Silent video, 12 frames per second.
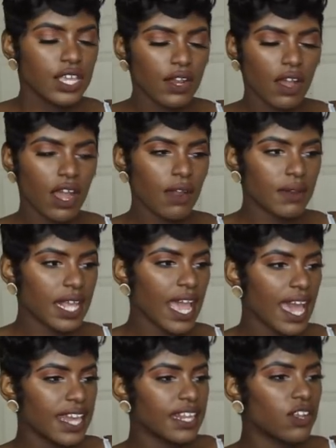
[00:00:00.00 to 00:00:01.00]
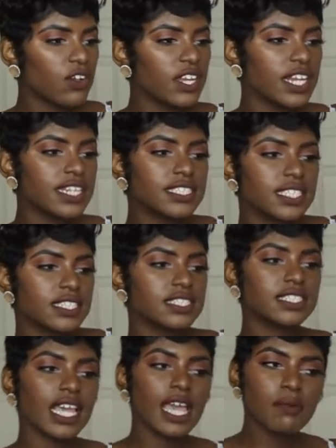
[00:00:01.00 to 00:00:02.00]
you know i already had it on and it's in the
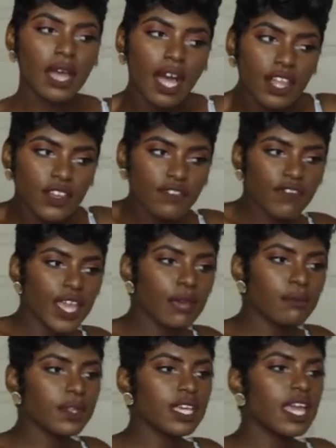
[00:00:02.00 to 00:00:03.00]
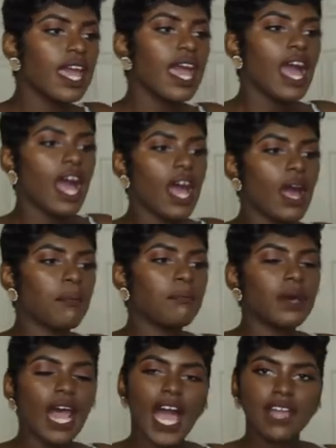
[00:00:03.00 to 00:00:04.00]
same color family um,
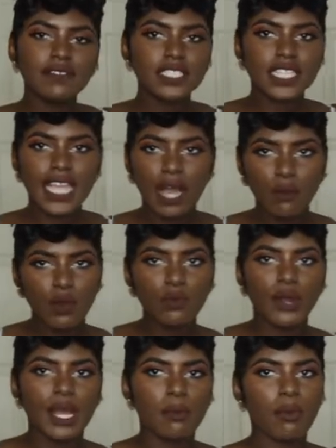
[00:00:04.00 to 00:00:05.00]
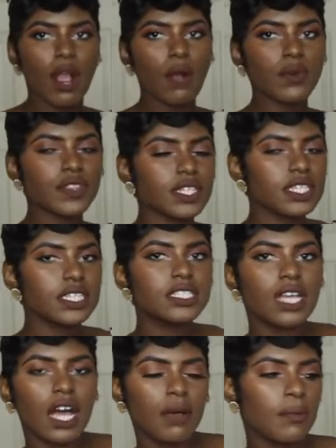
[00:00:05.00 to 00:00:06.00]
but obviously i wouldn't wear a bra with
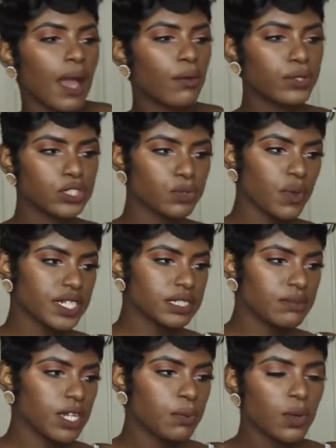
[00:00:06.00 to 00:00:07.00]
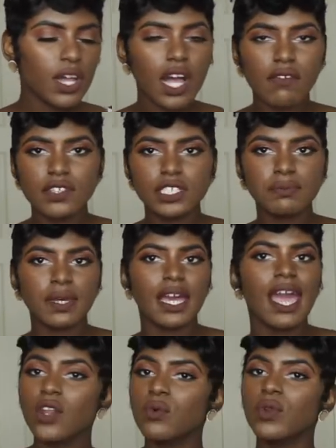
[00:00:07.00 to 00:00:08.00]
this um, i would just wear some nipple covers
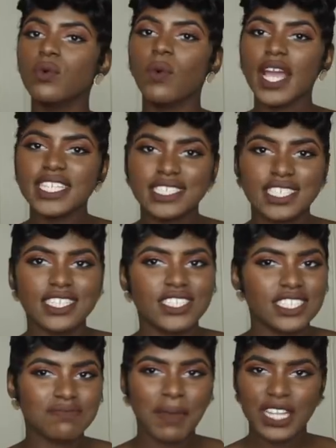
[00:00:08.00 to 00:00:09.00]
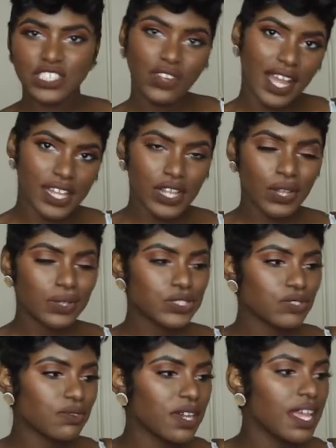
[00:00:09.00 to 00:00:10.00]
but i don't want to waste it just by trying
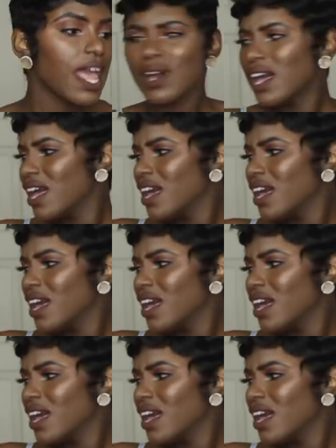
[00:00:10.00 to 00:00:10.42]
clothes on Whew.